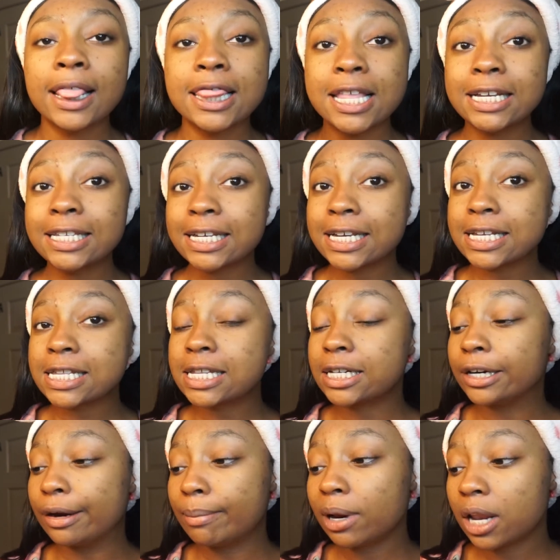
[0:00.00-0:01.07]
This is the
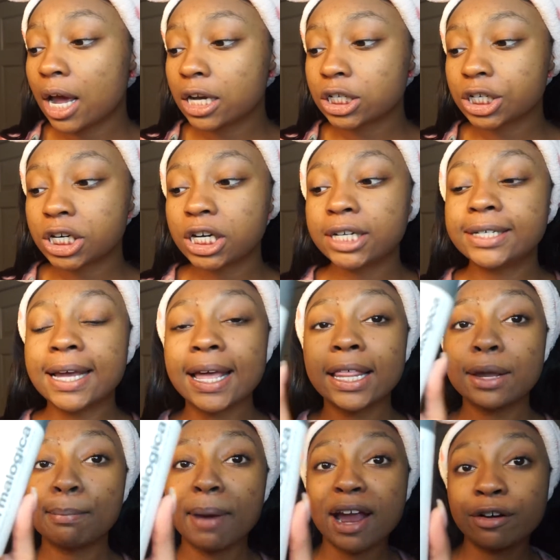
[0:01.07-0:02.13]
Dermalogica
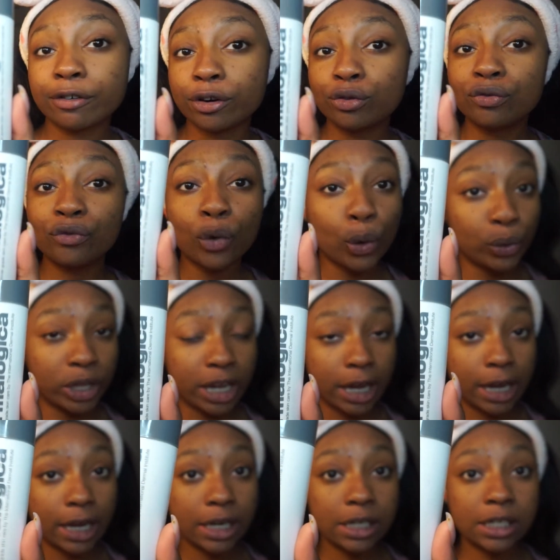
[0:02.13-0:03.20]
Daily
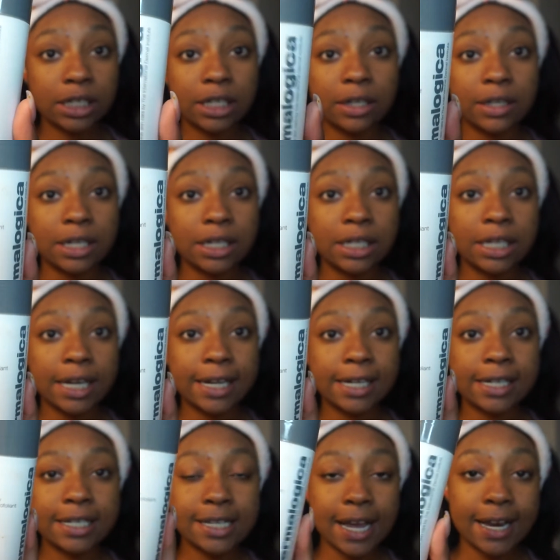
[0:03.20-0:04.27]
Microfoliant. So this
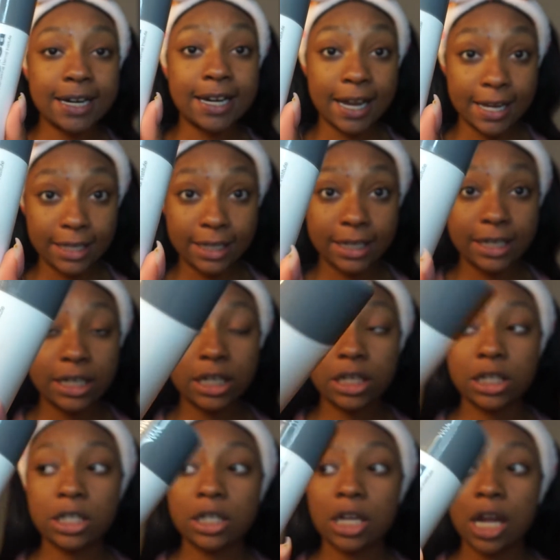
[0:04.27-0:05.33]
is a daily
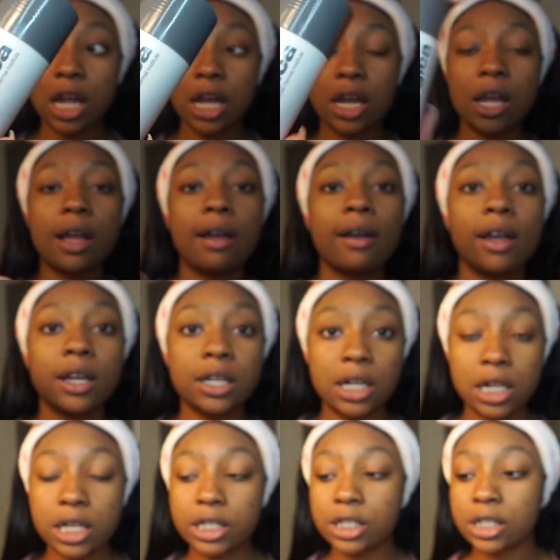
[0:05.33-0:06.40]

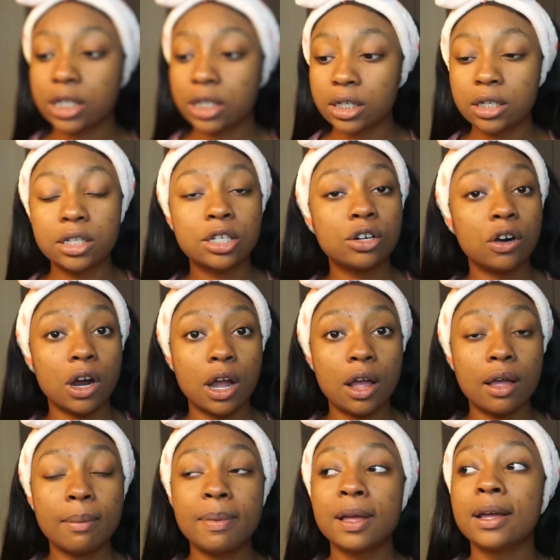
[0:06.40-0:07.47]
cleansing
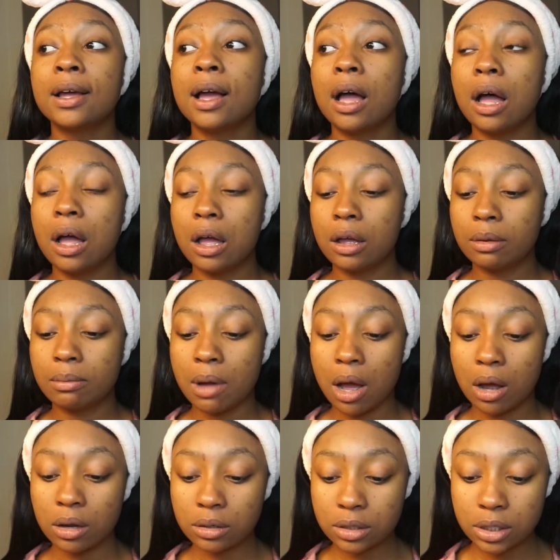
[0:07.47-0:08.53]
scrub.
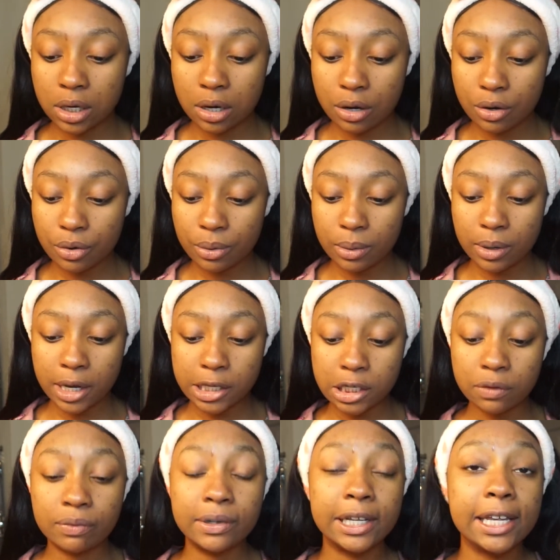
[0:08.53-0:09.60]
Also,
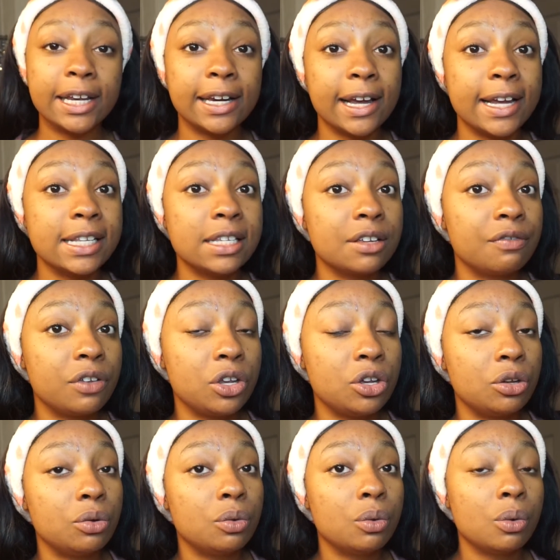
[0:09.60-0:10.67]
it's really nice if
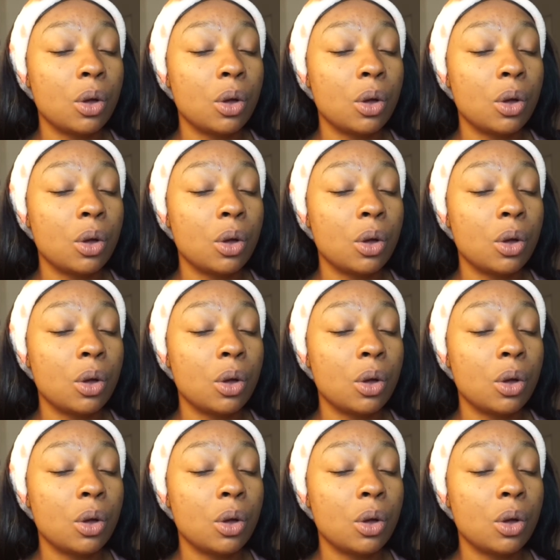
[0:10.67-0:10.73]
you